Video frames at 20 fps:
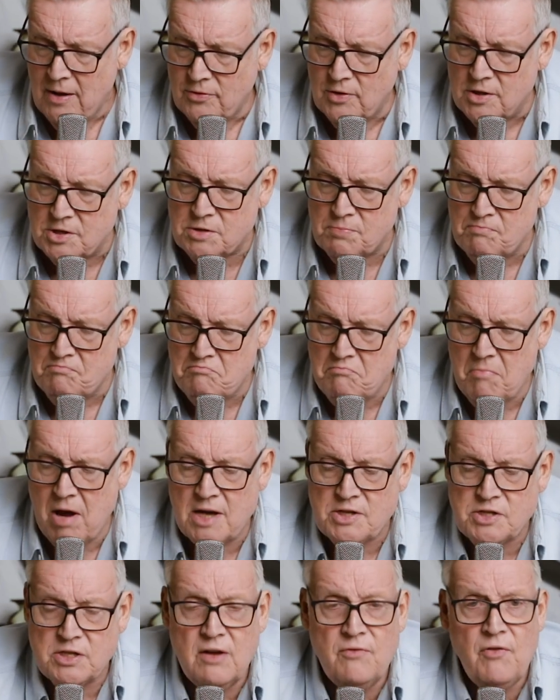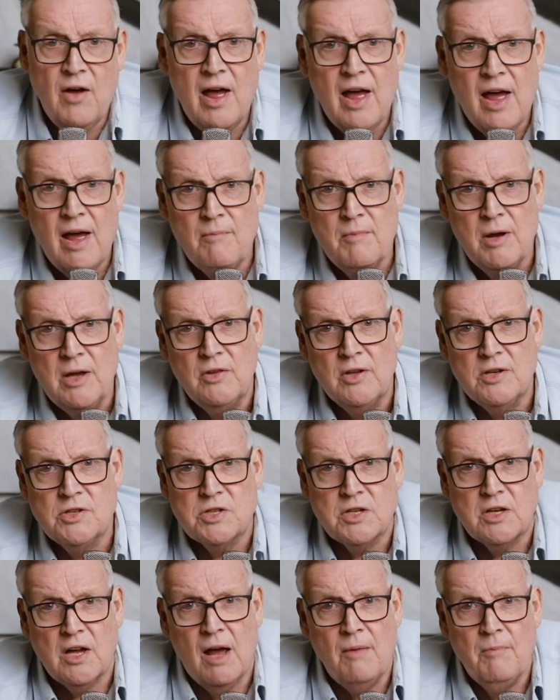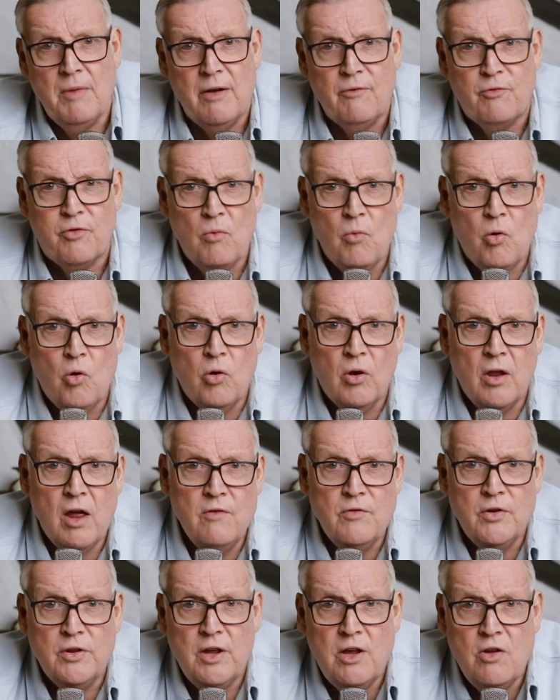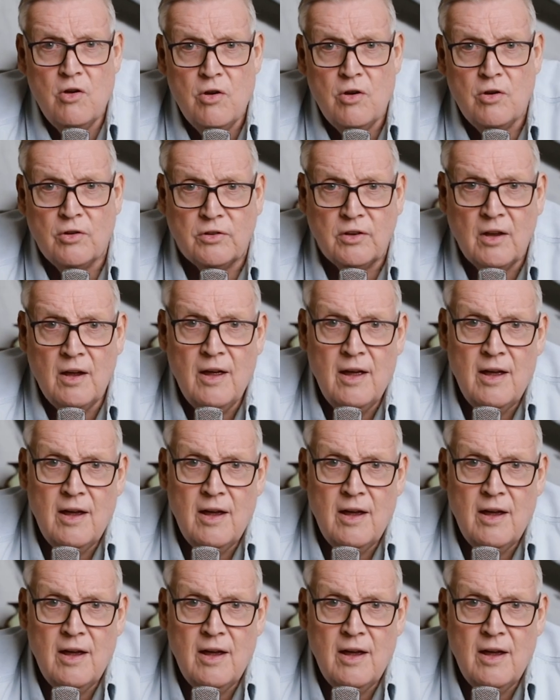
This massive army that's coming from all over the earth